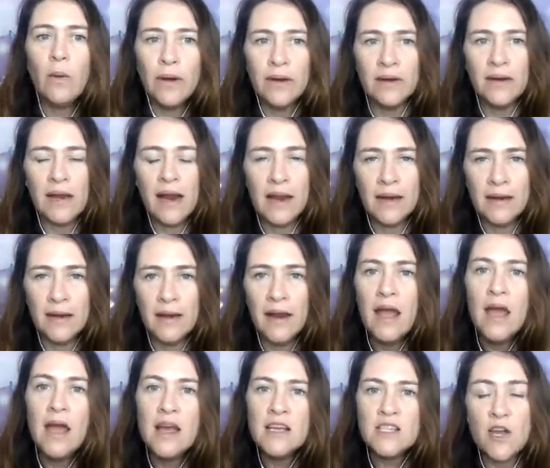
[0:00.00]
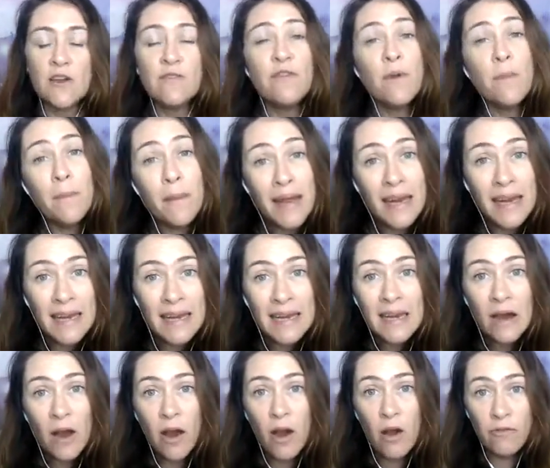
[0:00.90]
And so for
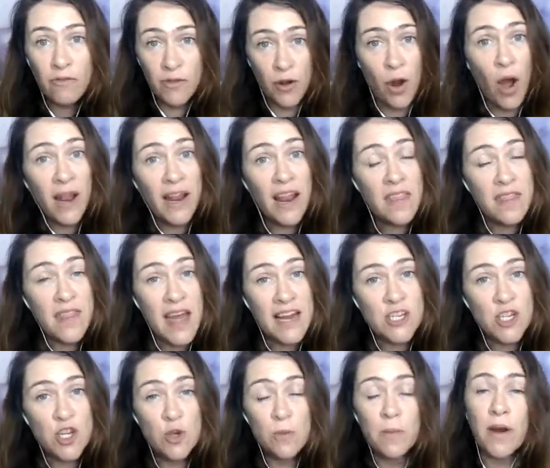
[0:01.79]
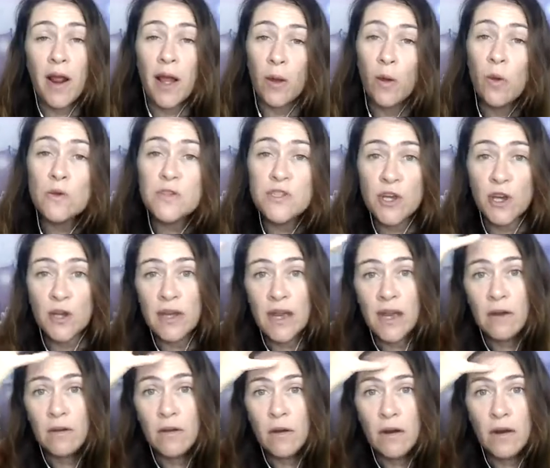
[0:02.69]
me, I get that too, but I also
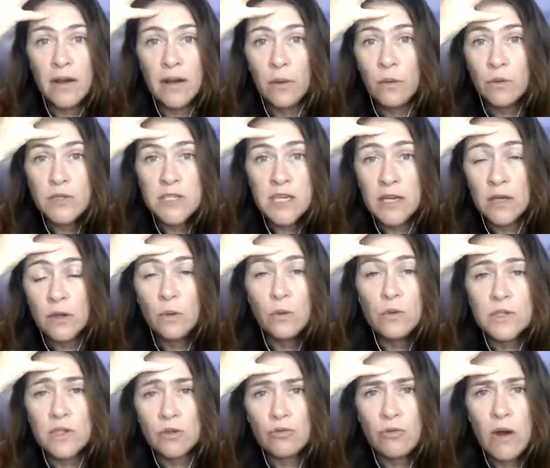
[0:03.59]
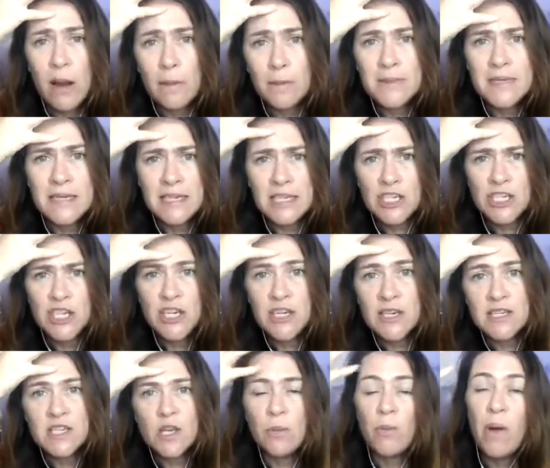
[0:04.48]
get little tingles and rubs and
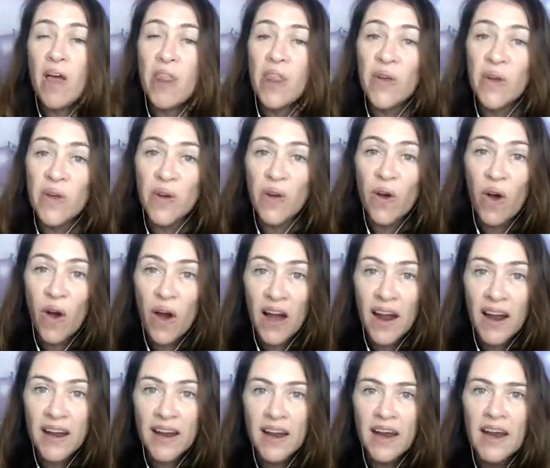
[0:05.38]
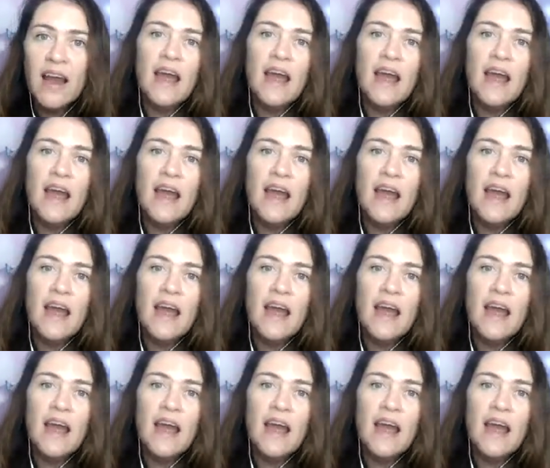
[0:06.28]
itchiness on my third eye.